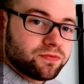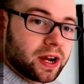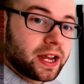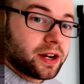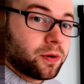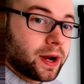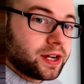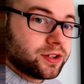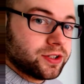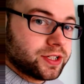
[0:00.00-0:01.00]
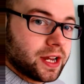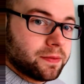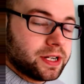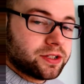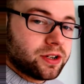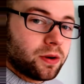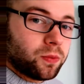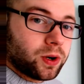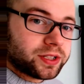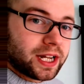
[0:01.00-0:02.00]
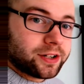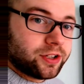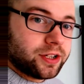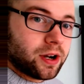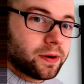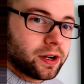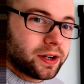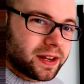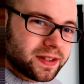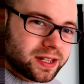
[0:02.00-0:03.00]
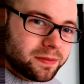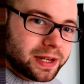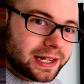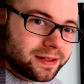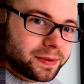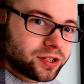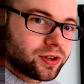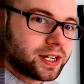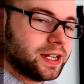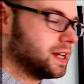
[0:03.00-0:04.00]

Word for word: write equations here. We need to know what's actually going on. Now this can be a little bit tricky.